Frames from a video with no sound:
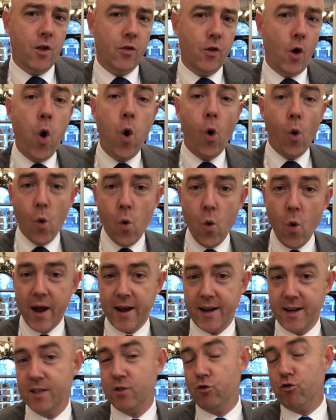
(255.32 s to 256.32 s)
The
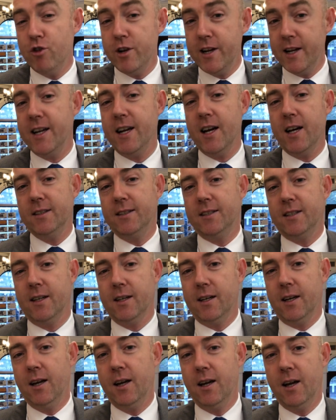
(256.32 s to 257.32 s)
hallway is really
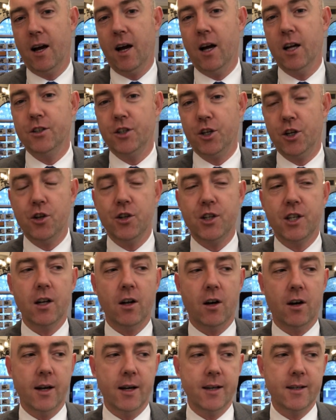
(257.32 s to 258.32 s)

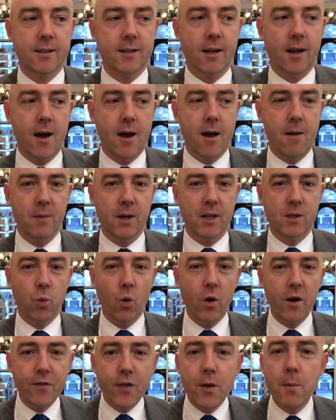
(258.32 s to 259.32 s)
underutilized. It's
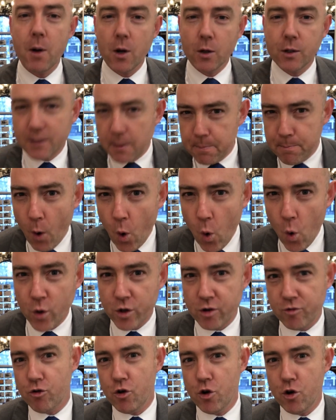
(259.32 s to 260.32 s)
one of the most
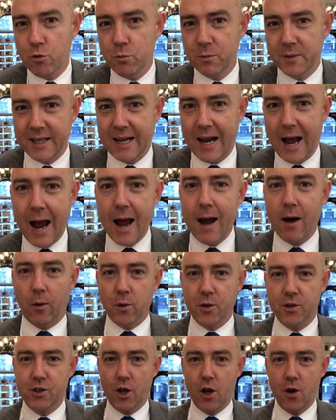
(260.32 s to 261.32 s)
important rooms in a
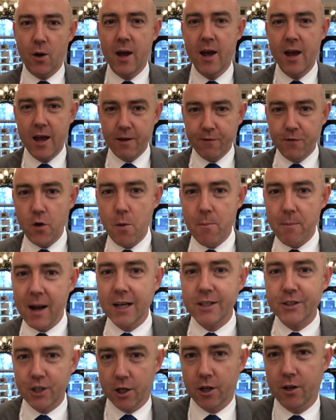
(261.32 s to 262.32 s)
house. So if you
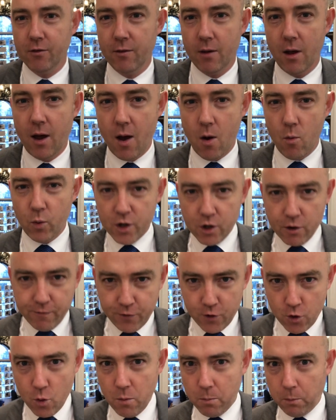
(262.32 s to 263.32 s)
imagine when you
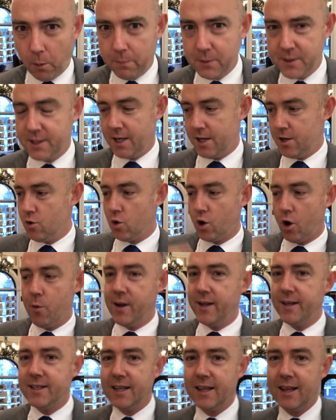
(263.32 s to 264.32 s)
view a property, you'll go
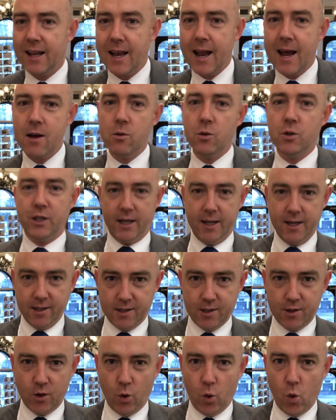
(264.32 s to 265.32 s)
into the lounge,
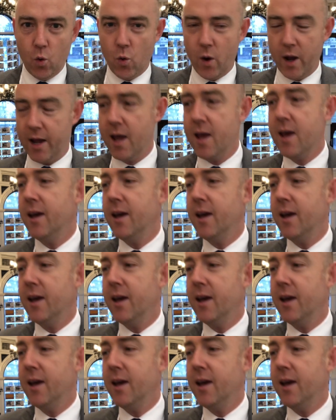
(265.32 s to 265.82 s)
into the hallway,